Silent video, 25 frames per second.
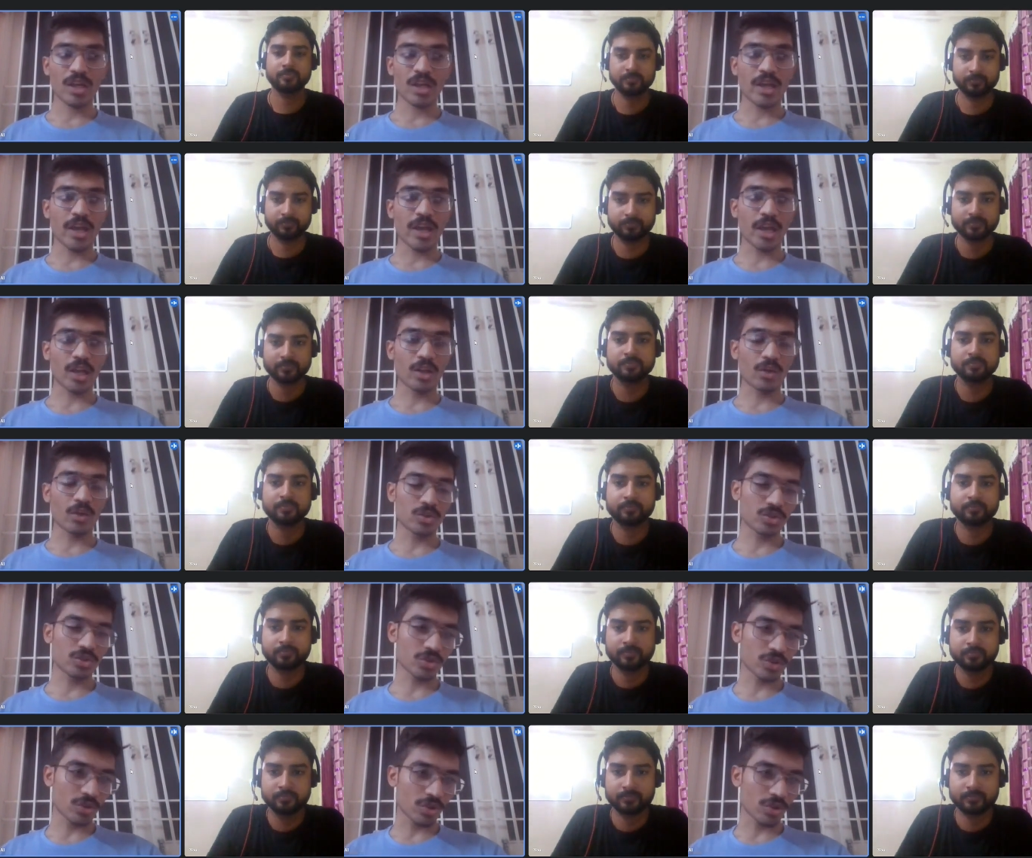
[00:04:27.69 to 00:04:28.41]
Speaker 1: And
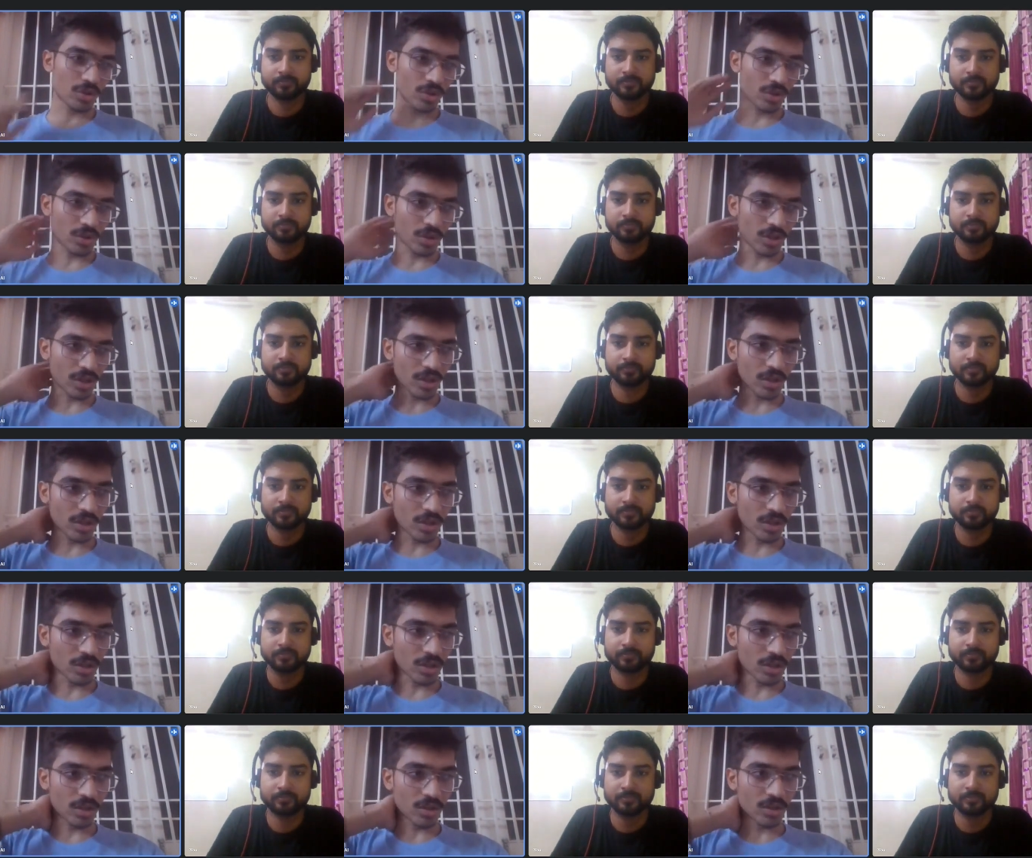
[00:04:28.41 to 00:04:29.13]
also
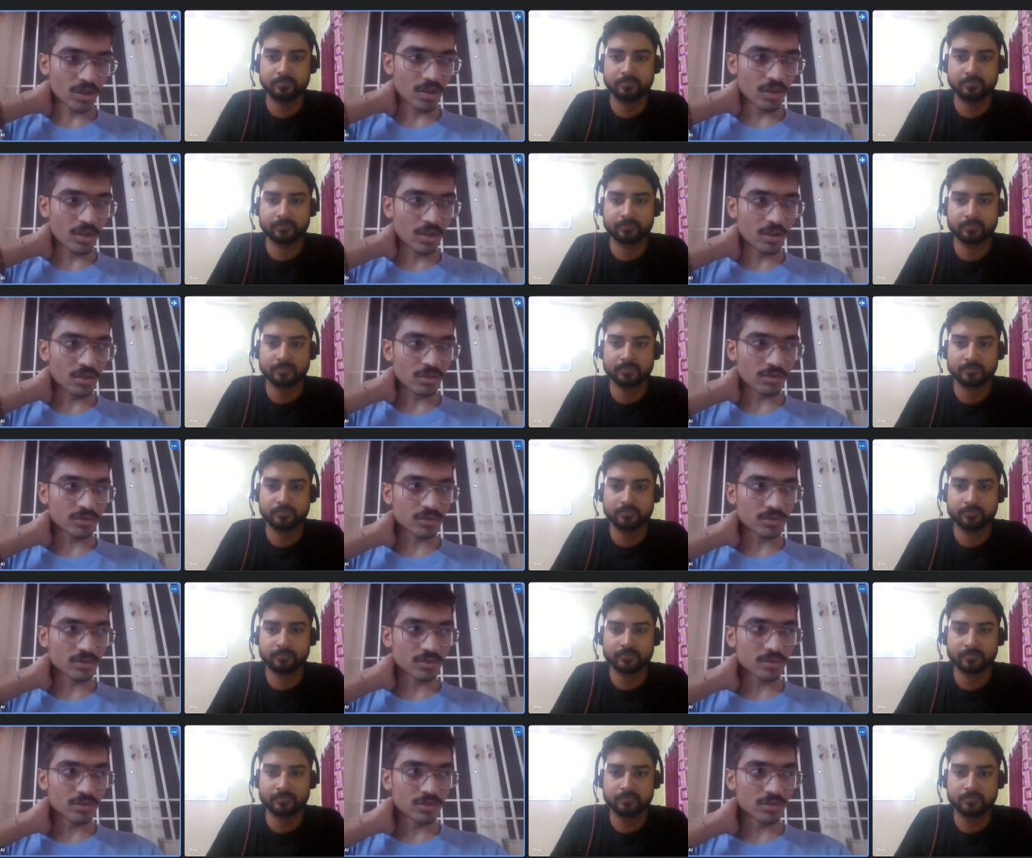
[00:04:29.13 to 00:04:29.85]
uh,
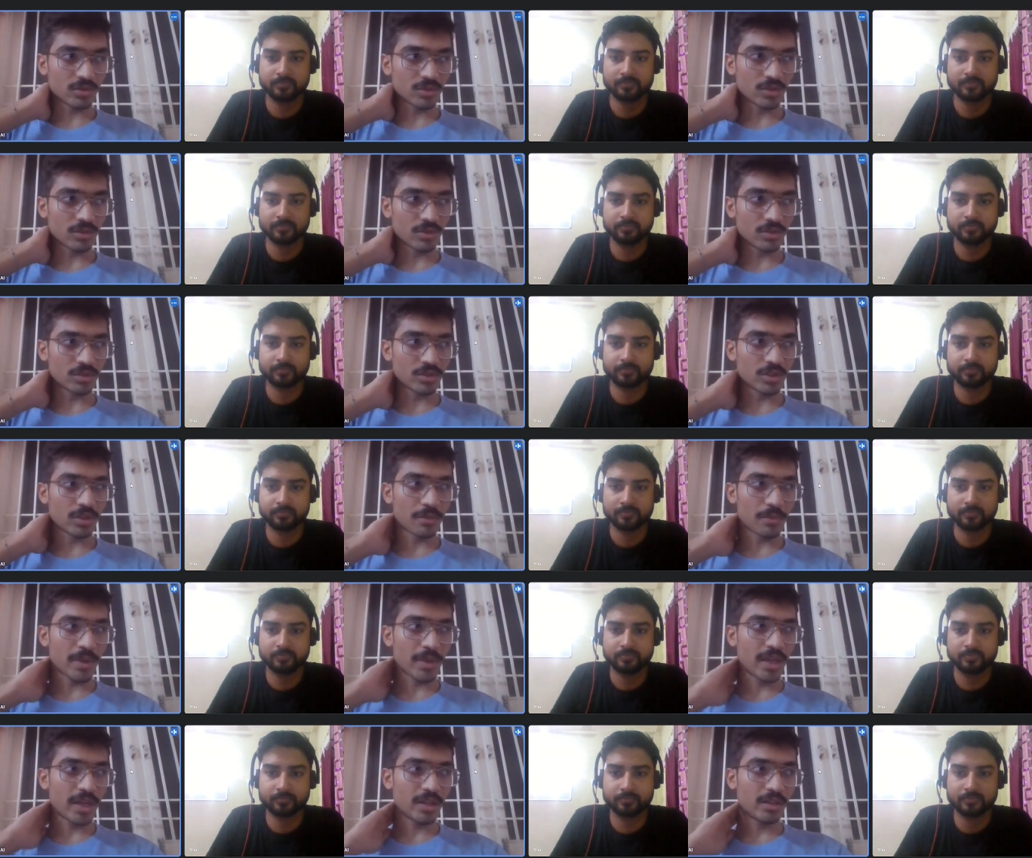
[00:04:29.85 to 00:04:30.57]
the
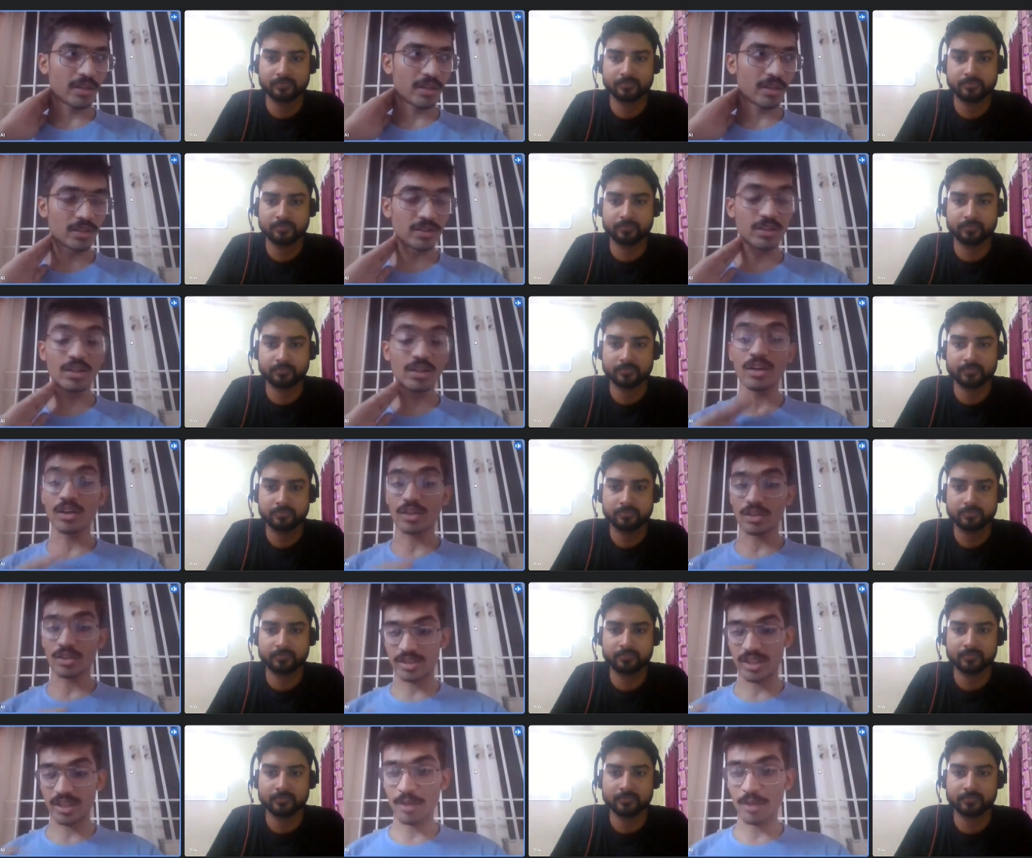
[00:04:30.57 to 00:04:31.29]
main, the
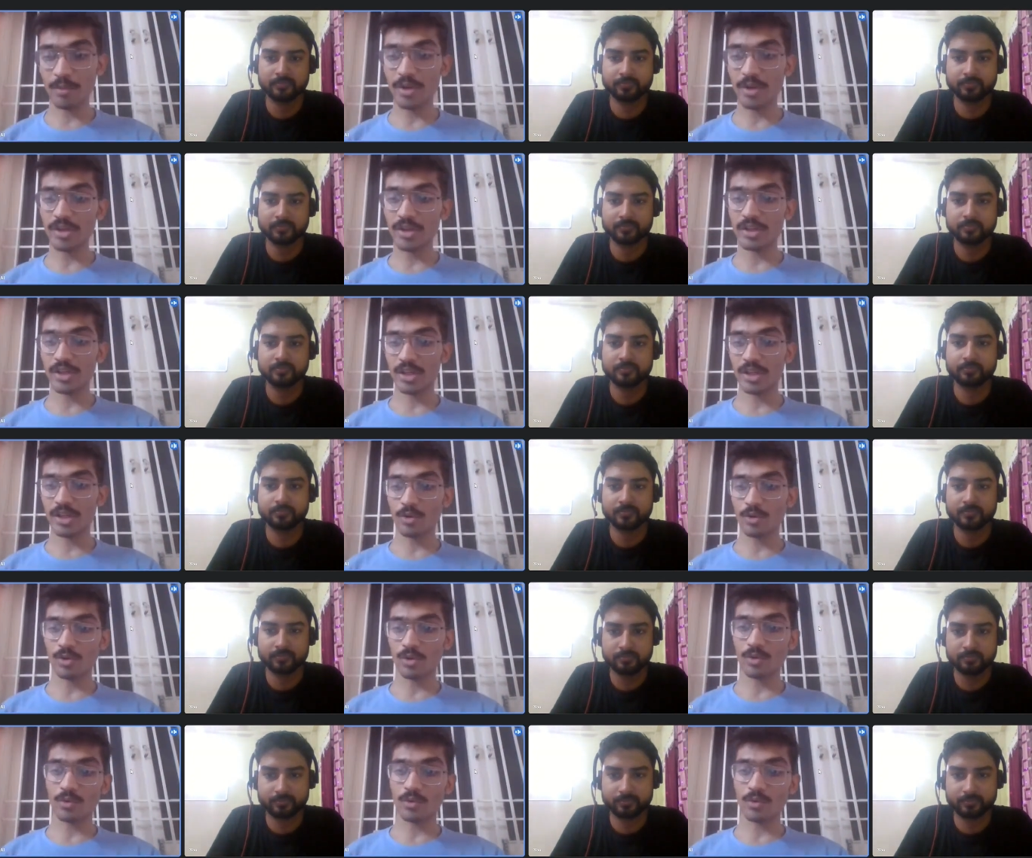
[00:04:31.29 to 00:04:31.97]
segment tree or